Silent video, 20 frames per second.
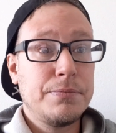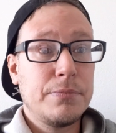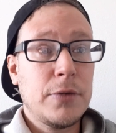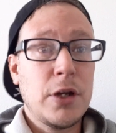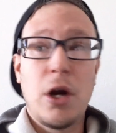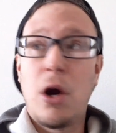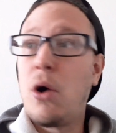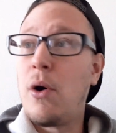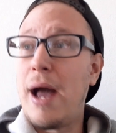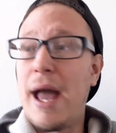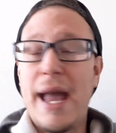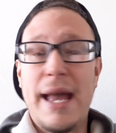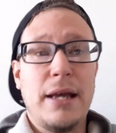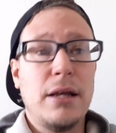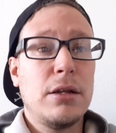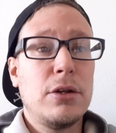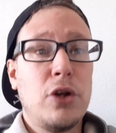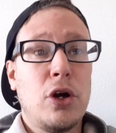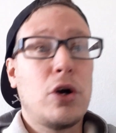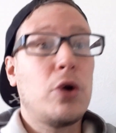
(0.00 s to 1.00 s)
You know,
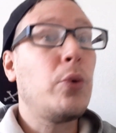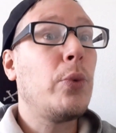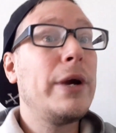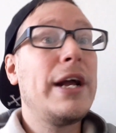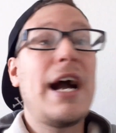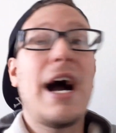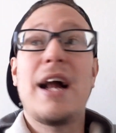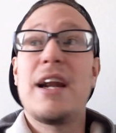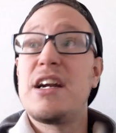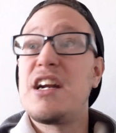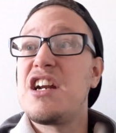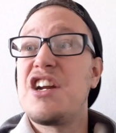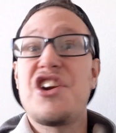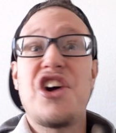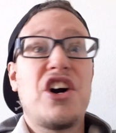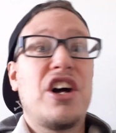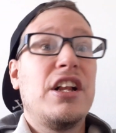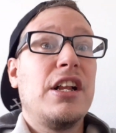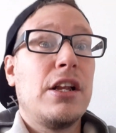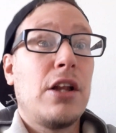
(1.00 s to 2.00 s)
hey, look, we got it in an
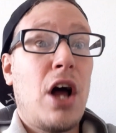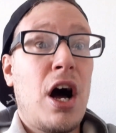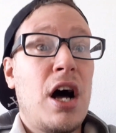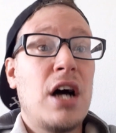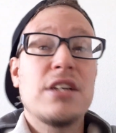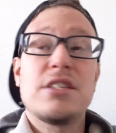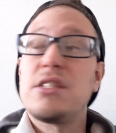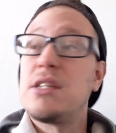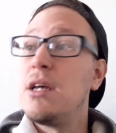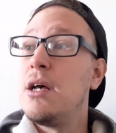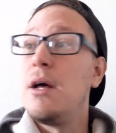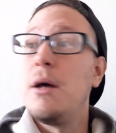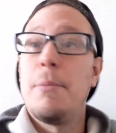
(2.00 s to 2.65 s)
ugly loss,